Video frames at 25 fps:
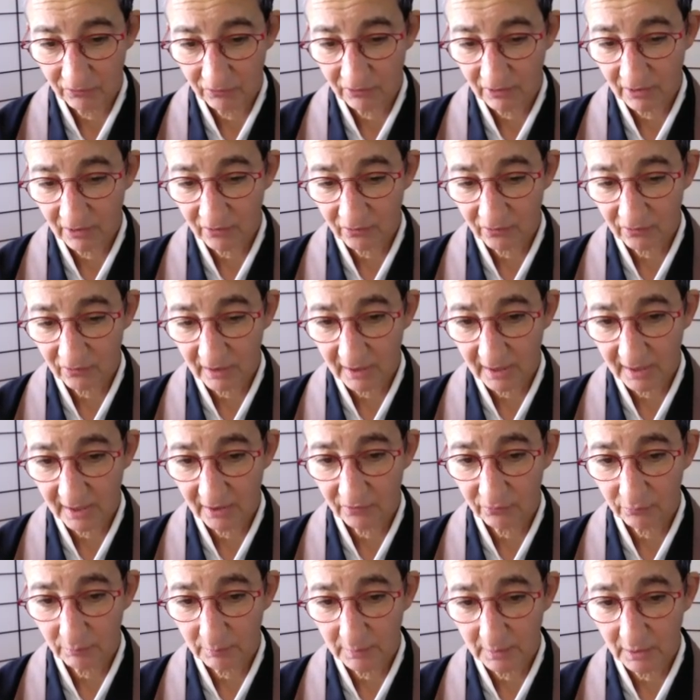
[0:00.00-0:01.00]
just
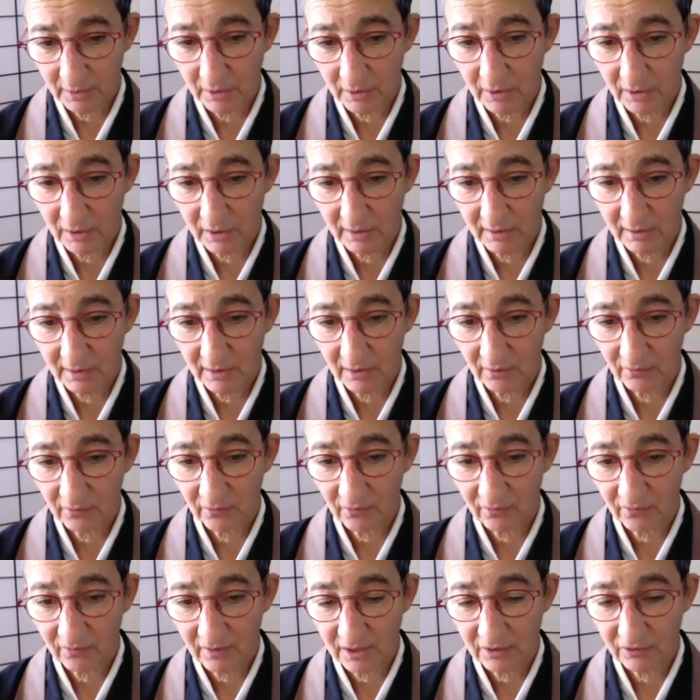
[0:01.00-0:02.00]
as we are, is
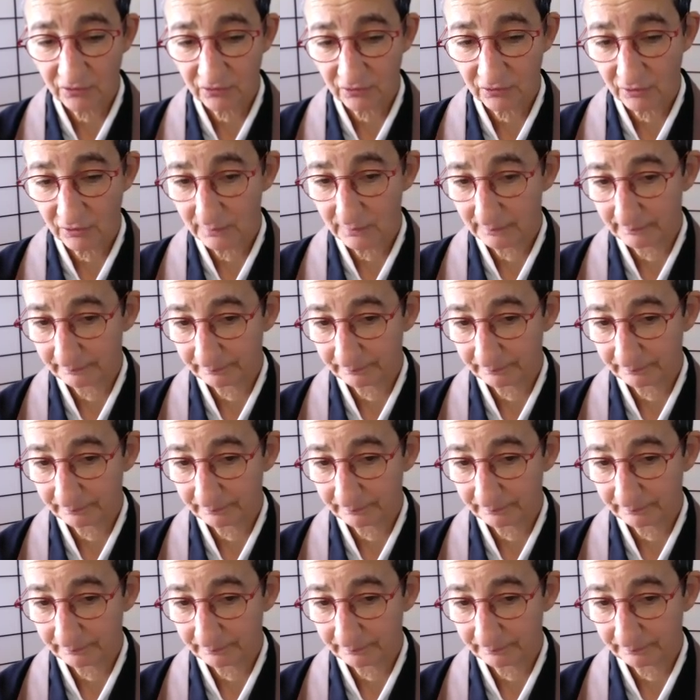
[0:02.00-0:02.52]
essential.